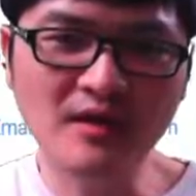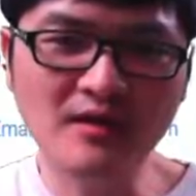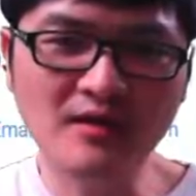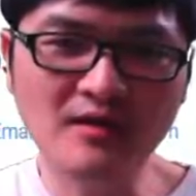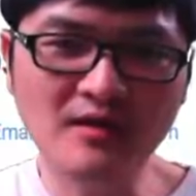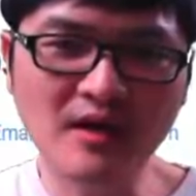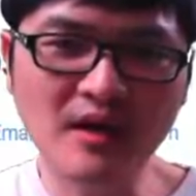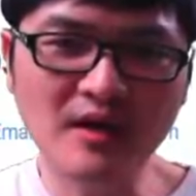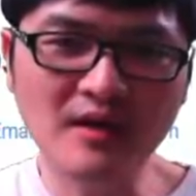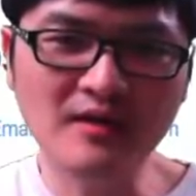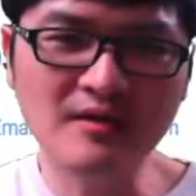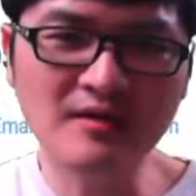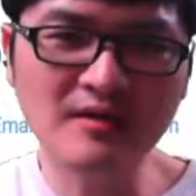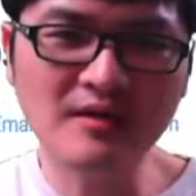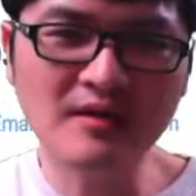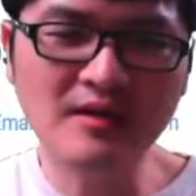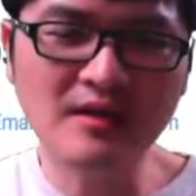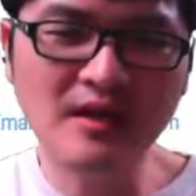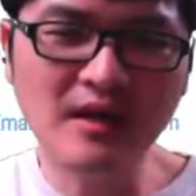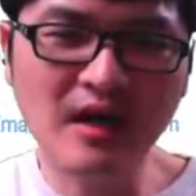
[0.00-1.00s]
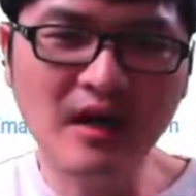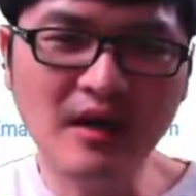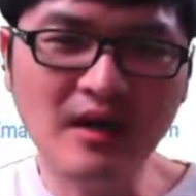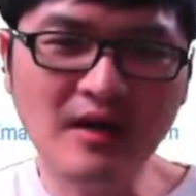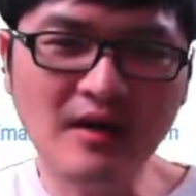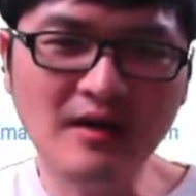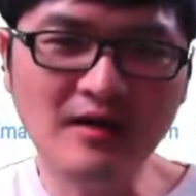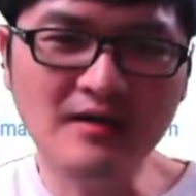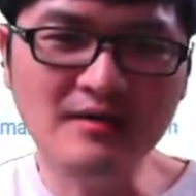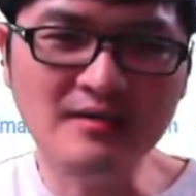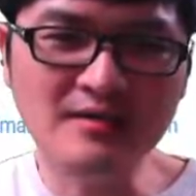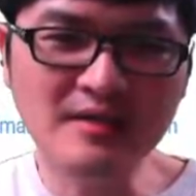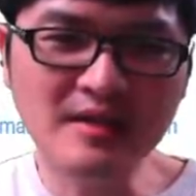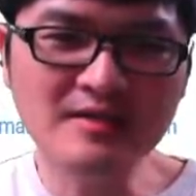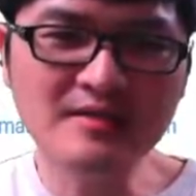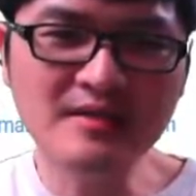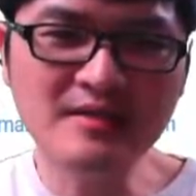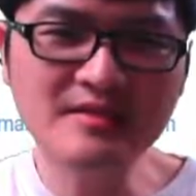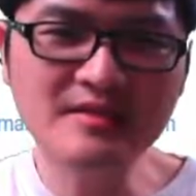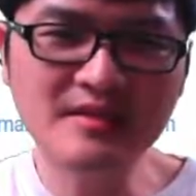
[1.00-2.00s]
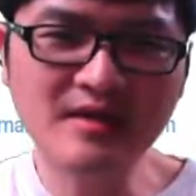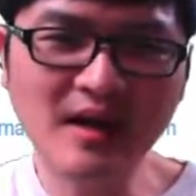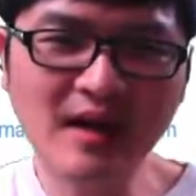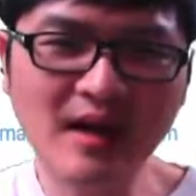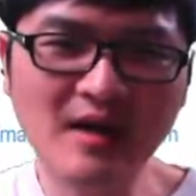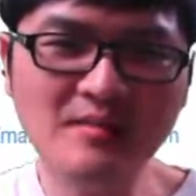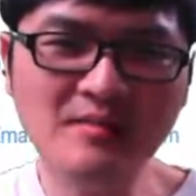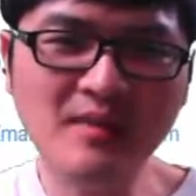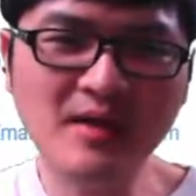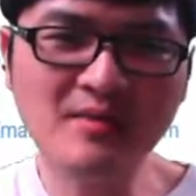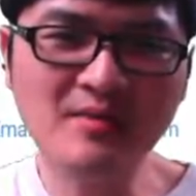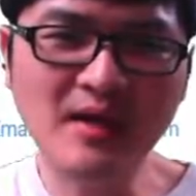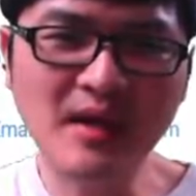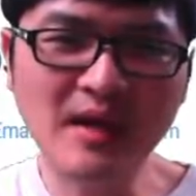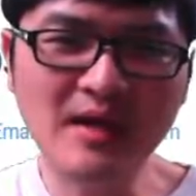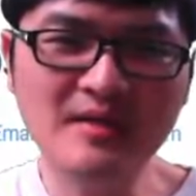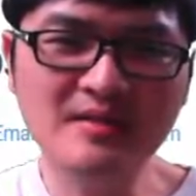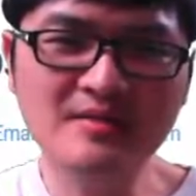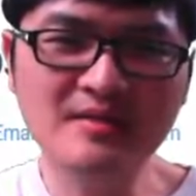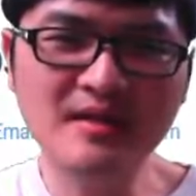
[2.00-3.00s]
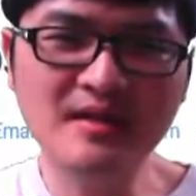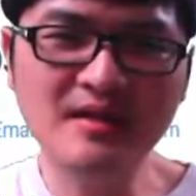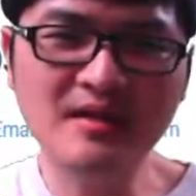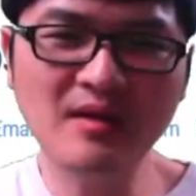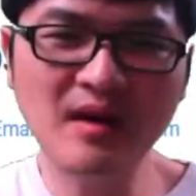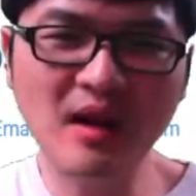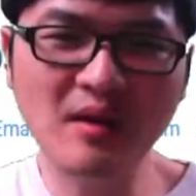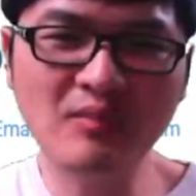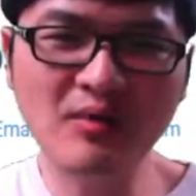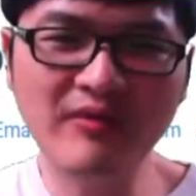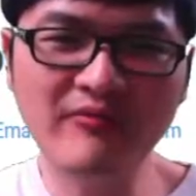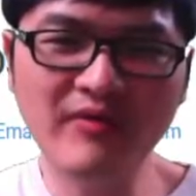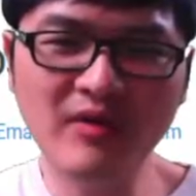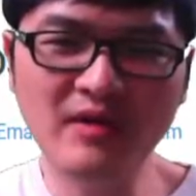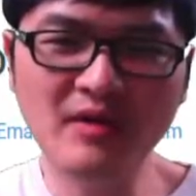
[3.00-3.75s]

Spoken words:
here. Okay. This is a common, easy,